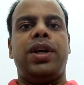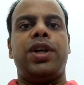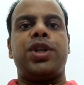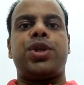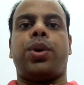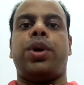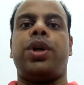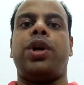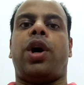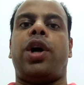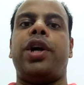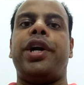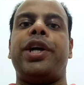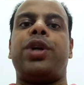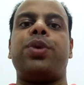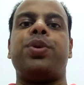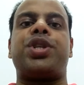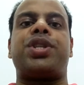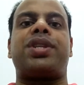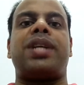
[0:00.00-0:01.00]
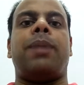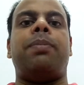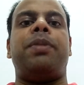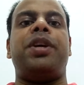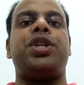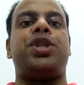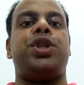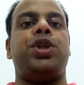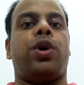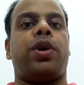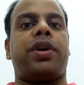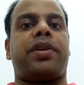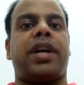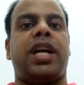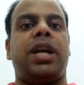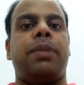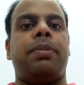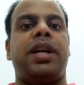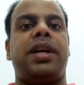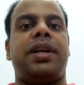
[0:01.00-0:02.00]
So in order to establish your
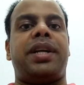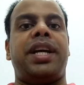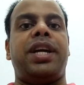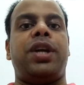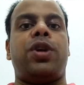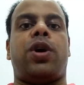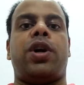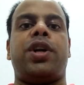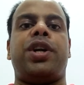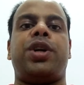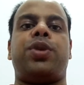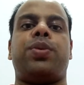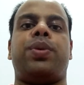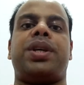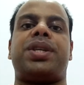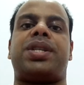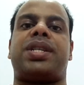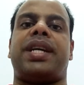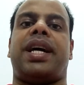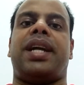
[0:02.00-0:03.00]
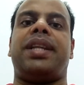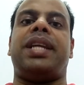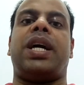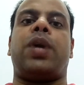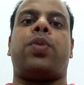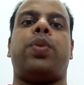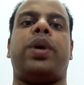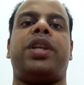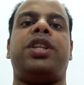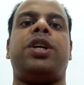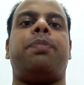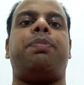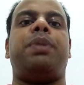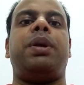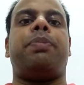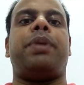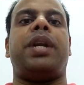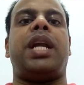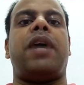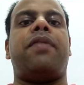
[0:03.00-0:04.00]
credibility, in order to understand that whether
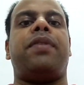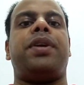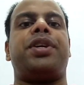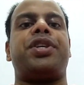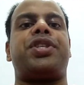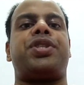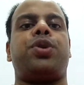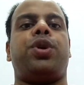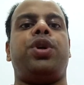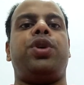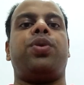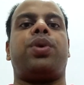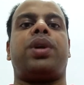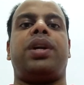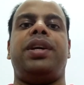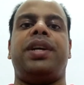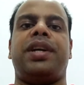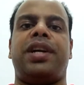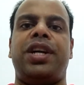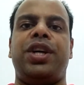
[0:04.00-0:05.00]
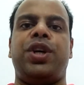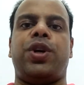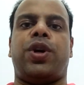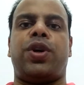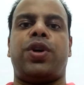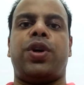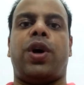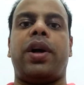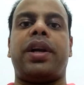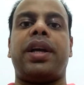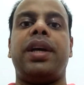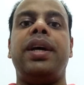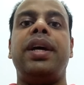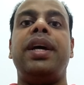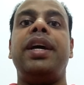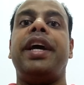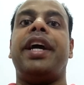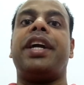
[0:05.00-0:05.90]
people have understood you clearly or not,